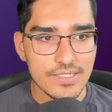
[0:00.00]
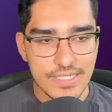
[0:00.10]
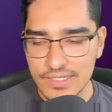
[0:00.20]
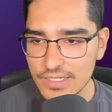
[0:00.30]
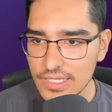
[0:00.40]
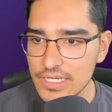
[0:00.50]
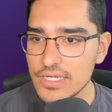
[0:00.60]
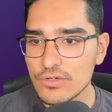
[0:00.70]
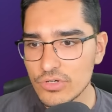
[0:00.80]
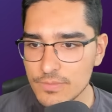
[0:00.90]

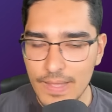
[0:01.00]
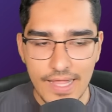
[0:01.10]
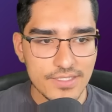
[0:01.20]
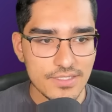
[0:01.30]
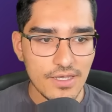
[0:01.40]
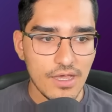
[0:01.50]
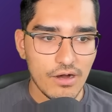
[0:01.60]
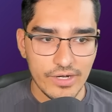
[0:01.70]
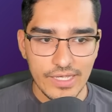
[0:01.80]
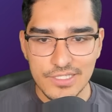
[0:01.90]
Technically, Crystal Palace
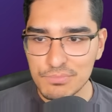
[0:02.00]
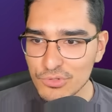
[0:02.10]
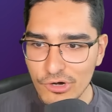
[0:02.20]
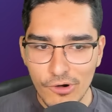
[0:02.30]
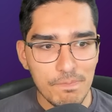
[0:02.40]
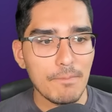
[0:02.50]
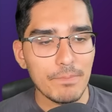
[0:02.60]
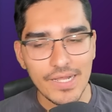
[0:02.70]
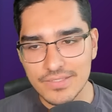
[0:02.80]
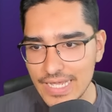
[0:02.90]
are against Bruno,
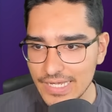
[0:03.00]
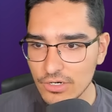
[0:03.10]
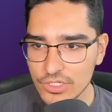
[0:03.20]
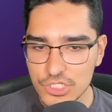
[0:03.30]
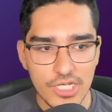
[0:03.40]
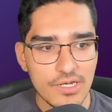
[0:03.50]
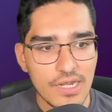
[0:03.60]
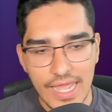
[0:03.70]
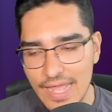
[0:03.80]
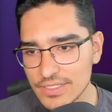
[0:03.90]
but I'll take it on the chin.
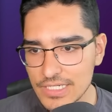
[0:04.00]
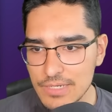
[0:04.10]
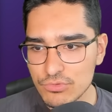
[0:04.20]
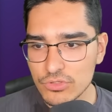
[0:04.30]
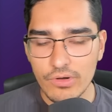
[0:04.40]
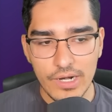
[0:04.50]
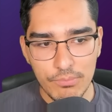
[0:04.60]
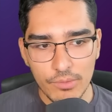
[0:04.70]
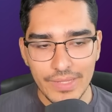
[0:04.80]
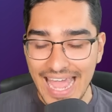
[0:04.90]
I have to keep Bruno, and I
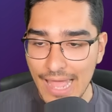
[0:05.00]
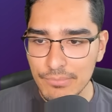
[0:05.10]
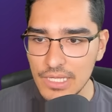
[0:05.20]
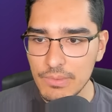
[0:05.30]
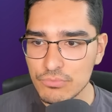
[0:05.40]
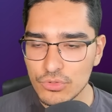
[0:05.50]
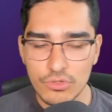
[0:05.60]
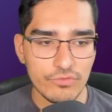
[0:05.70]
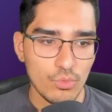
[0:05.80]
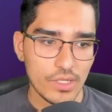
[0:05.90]
probably am keeping
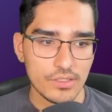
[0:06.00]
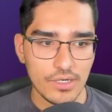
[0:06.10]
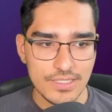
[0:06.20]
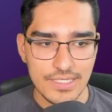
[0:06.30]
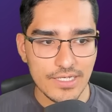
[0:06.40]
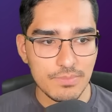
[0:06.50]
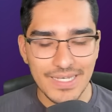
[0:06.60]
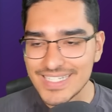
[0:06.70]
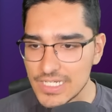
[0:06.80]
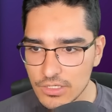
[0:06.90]
Bruno for Wildcard 6
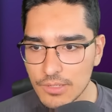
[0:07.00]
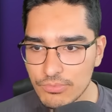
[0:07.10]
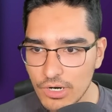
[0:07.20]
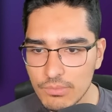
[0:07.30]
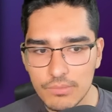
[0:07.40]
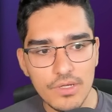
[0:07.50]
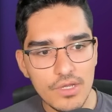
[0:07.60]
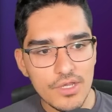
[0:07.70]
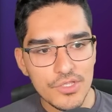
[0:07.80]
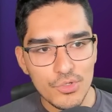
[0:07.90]
because he's not a problem.
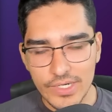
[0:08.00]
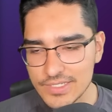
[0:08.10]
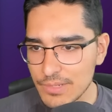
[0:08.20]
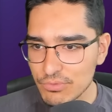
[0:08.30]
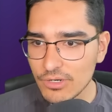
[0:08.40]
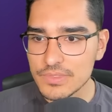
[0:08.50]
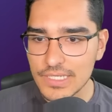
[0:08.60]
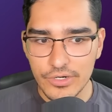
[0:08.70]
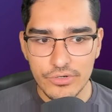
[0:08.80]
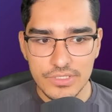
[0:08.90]
You want to take problems
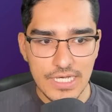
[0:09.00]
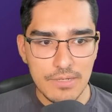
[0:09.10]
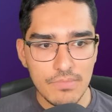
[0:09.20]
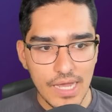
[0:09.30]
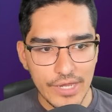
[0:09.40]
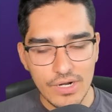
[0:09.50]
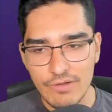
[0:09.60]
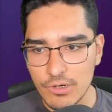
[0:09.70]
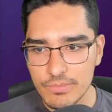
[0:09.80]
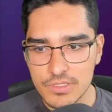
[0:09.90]
out of your team. I don't have
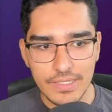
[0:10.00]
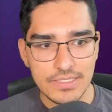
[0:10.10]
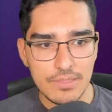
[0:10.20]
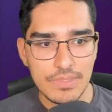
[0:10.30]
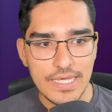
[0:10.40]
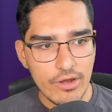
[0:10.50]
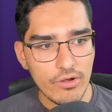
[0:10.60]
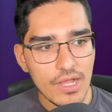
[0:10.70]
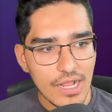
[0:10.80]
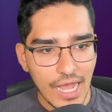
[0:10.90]
problems in my team
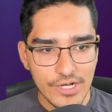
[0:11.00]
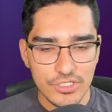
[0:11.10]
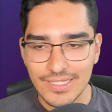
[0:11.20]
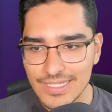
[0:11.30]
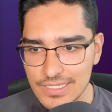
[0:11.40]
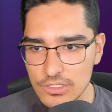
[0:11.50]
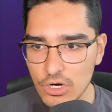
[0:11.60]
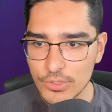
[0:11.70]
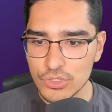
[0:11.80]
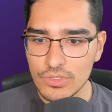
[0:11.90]
here. I just think this is an
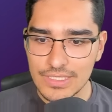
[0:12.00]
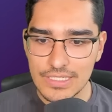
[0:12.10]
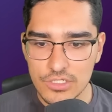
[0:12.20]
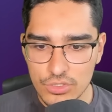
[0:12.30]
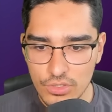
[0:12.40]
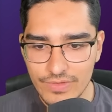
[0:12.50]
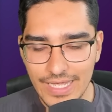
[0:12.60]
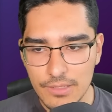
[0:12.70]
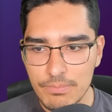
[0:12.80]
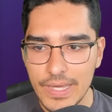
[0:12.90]
opportunity to sort of
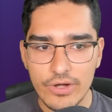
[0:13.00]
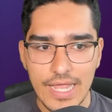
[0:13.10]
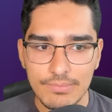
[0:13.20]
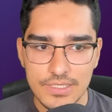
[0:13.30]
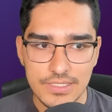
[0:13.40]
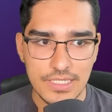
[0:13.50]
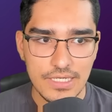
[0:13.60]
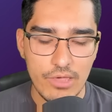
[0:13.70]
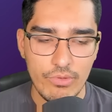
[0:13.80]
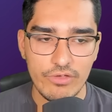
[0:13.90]
get the better captaincy in
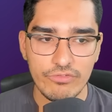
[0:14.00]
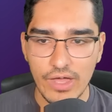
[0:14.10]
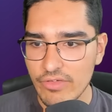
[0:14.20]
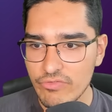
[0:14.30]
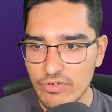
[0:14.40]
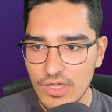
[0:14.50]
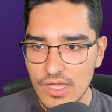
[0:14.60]
Game Week 5